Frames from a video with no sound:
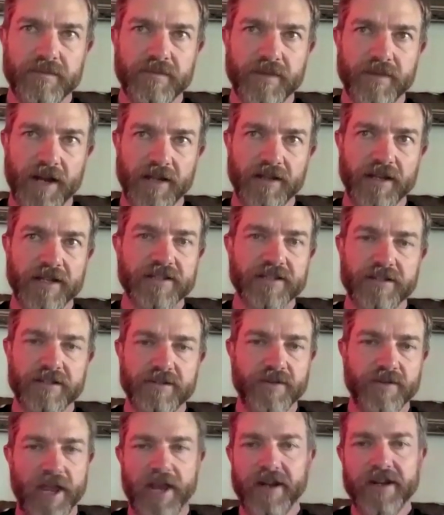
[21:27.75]
I like to
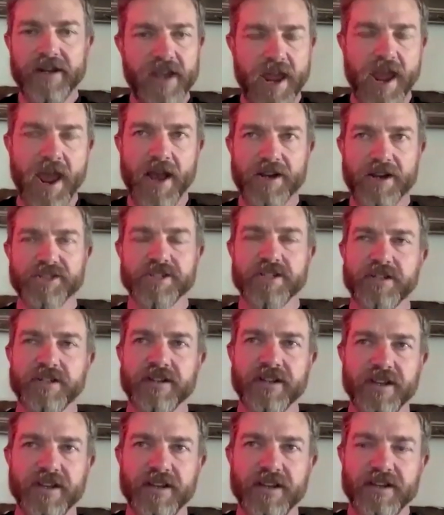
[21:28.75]
do any
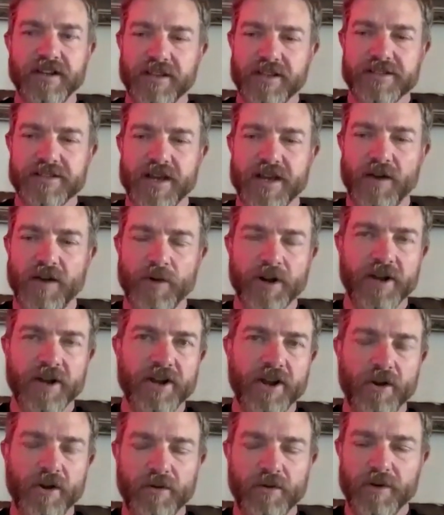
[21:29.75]
action is I want to
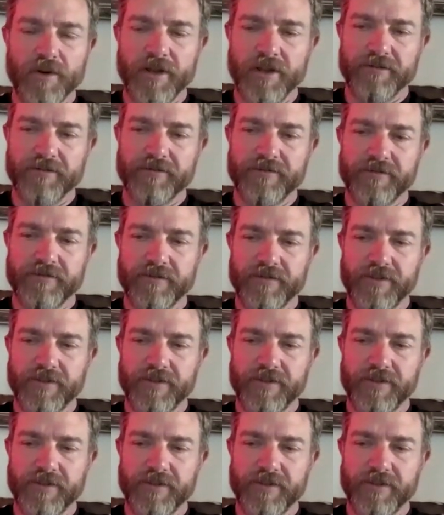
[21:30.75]
know if